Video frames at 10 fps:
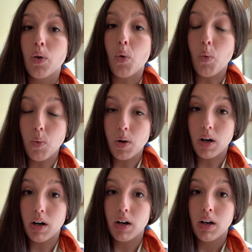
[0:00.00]

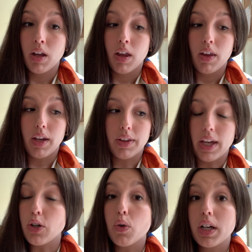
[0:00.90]
or they
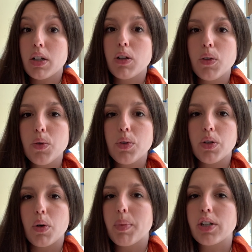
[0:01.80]
don't include,
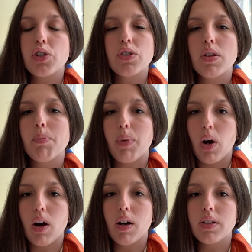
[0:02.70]
pictures of the
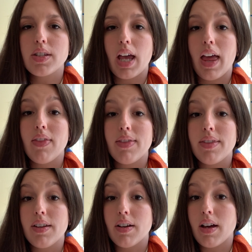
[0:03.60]
barns and
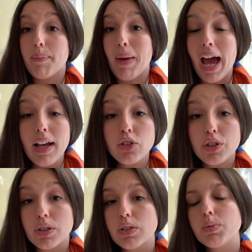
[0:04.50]
the
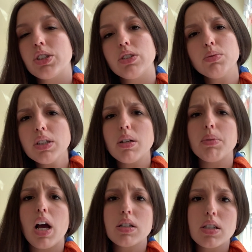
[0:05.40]
pastures, which is really
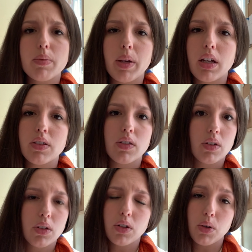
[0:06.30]
obnoxious because,
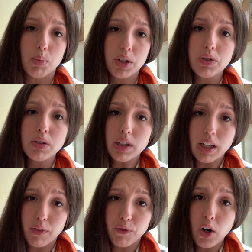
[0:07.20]
when you're looking
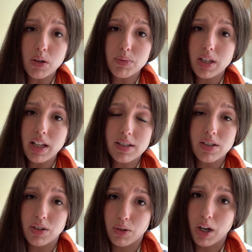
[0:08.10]
at farms, that's,
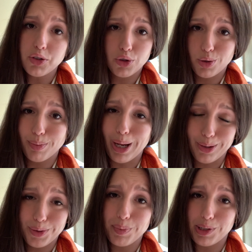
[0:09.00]
hundreds of
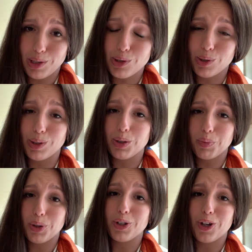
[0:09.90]
miles potentially you're
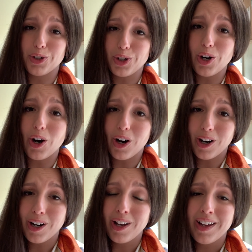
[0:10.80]
putting on your
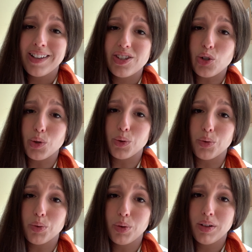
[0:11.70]
car
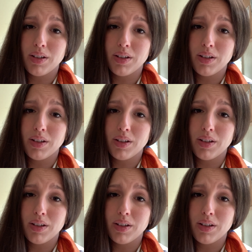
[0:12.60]
to